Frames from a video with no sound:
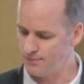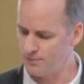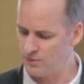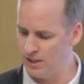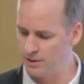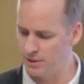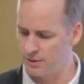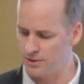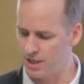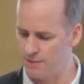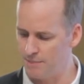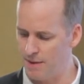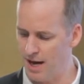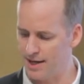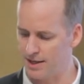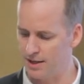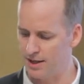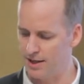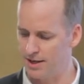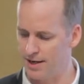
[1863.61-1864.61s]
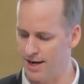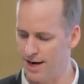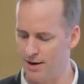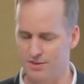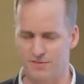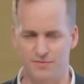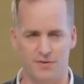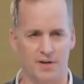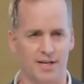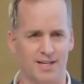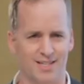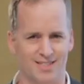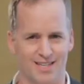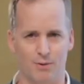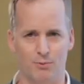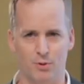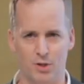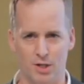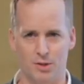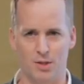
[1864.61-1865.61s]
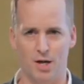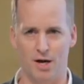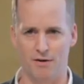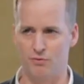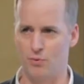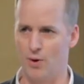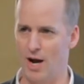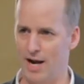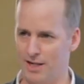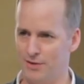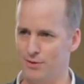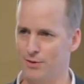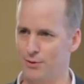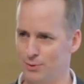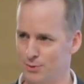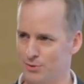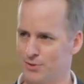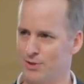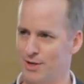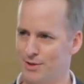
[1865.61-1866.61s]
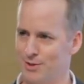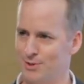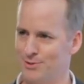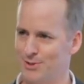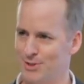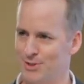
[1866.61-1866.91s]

And looking back on it now, it's funny because I really loved writing the newsletters,